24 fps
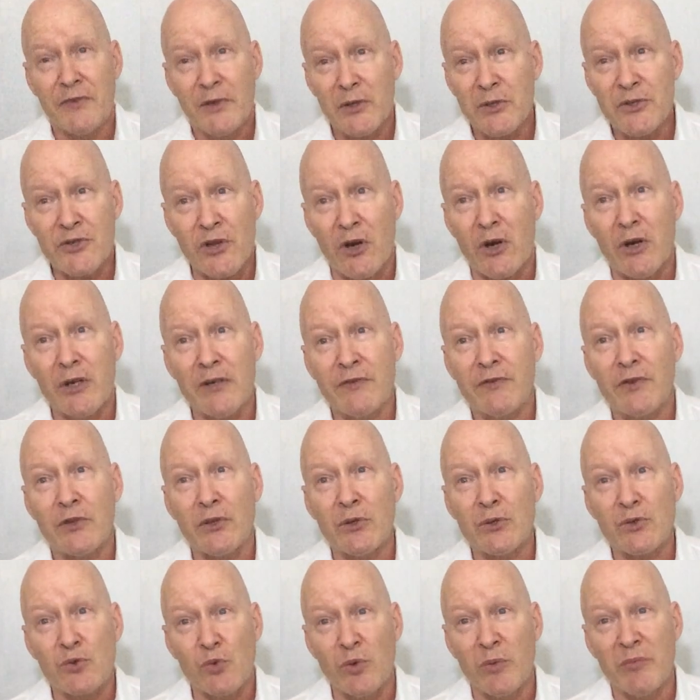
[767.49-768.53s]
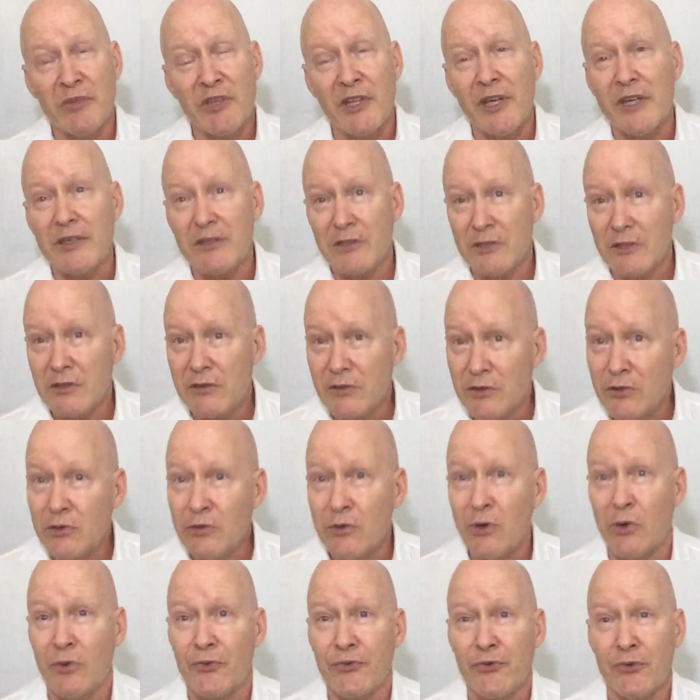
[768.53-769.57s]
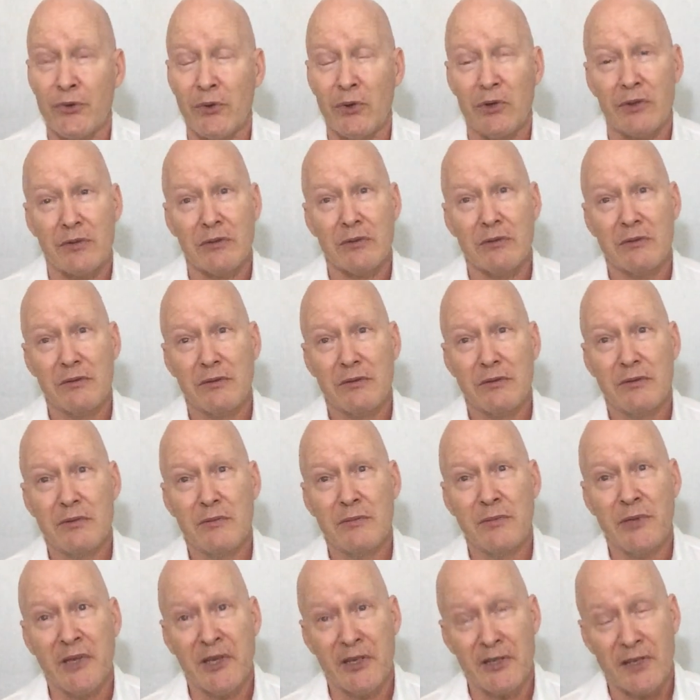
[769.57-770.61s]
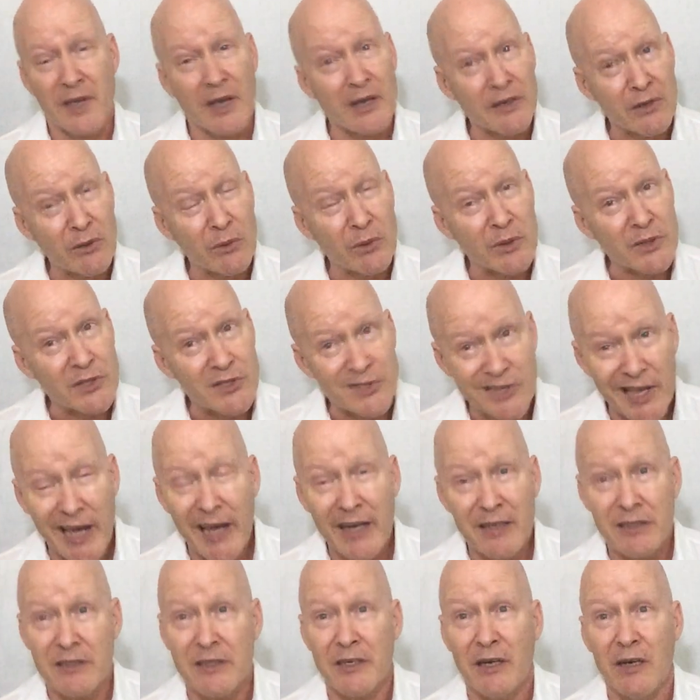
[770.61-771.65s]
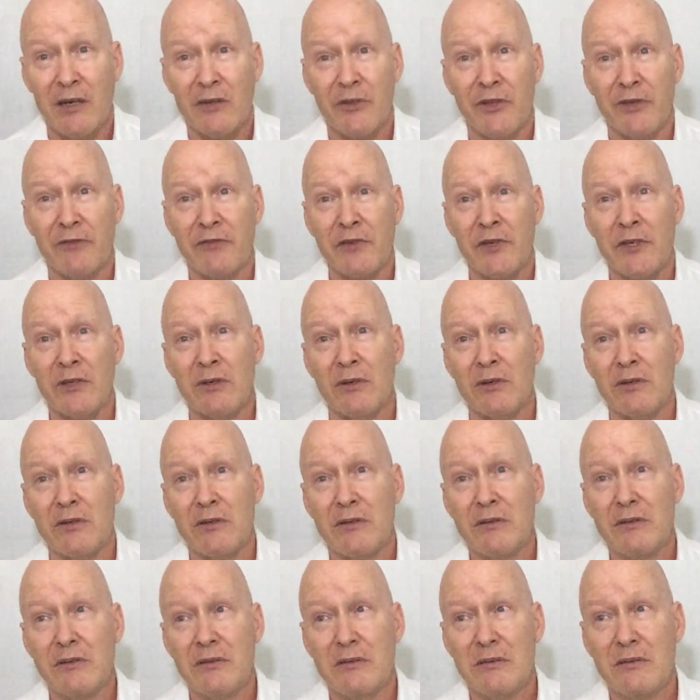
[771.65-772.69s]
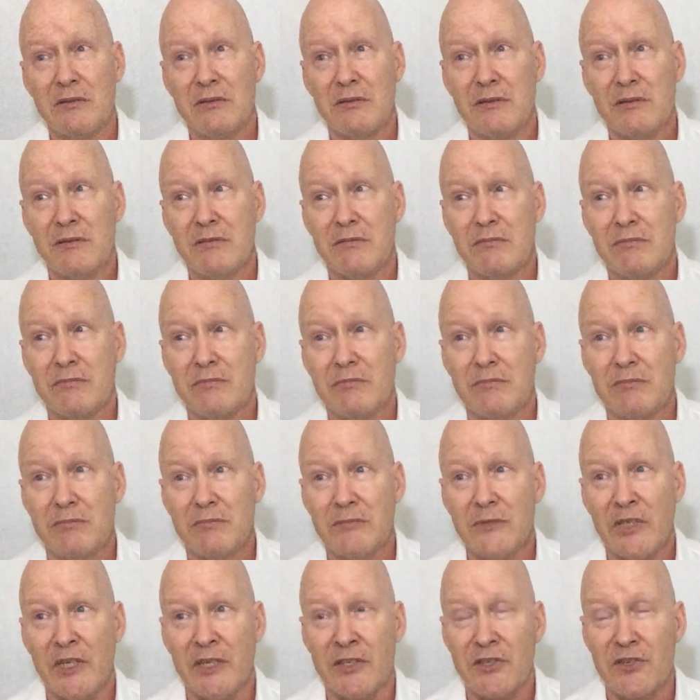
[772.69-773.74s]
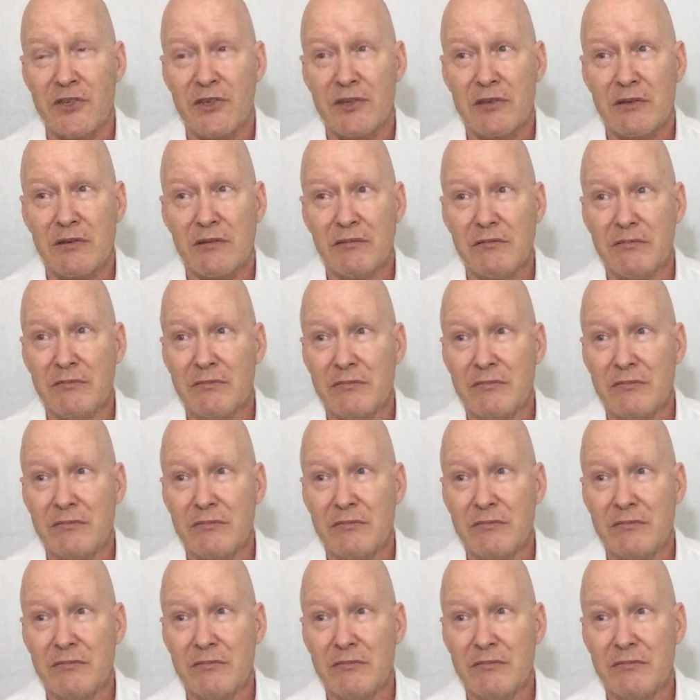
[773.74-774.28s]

feel sorry for those women that do go through it, because I know exactly how they feel. It's